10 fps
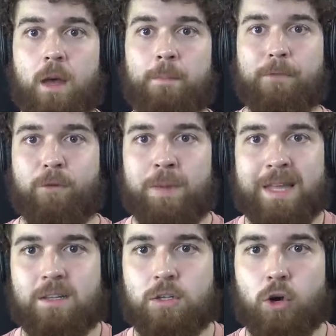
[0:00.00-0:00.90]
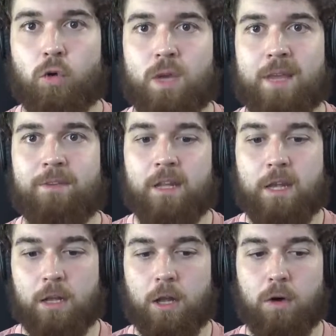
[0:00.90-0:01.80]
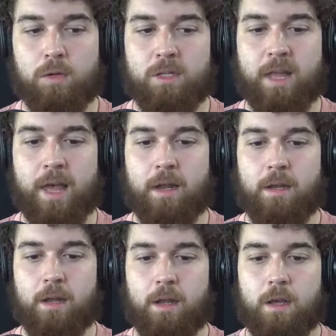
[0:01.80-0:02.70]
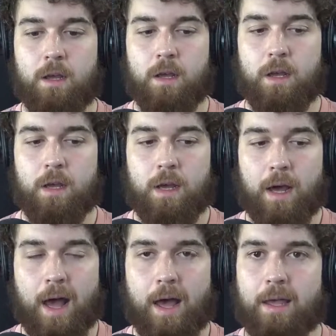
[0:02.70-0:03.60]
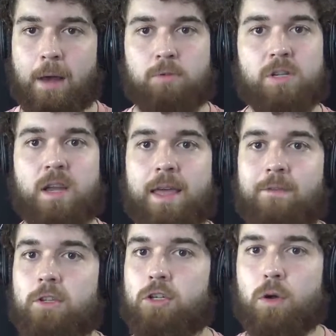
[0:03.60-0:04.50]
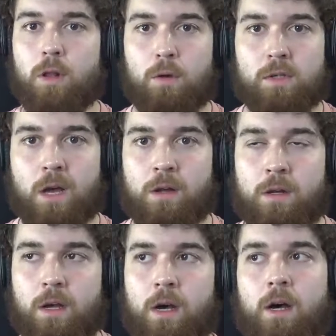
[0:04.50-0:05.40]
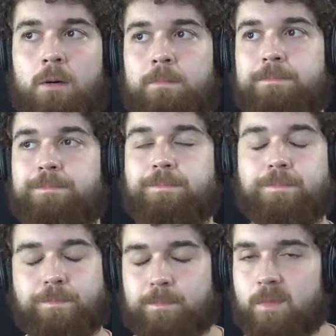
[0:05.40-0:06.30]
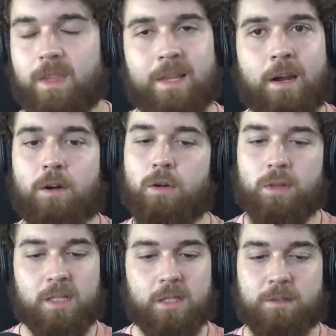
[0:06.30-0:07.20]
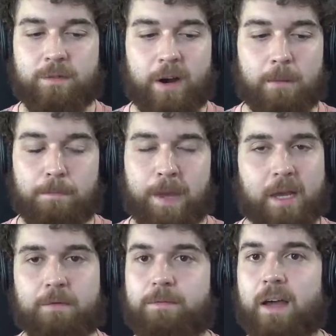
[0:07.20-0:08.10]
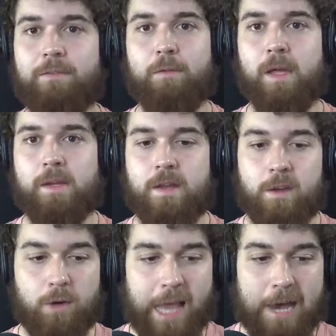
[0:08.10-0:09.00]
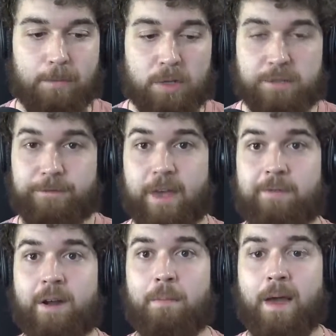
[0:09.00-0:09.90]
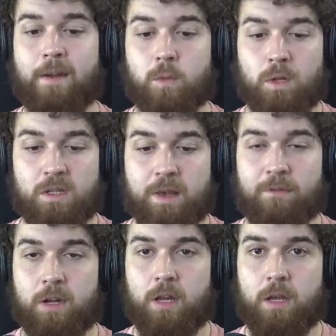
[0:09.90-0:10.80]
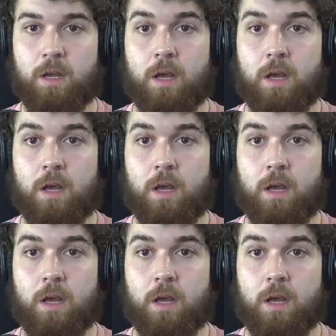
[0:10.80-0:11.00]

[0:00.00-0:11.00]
But for me, it's so evenly close that I'm just going to give it to Joe Lozon. And I don't know. This is a very pick-em fight for me. You know, Cowboy's the favorite at minus 170.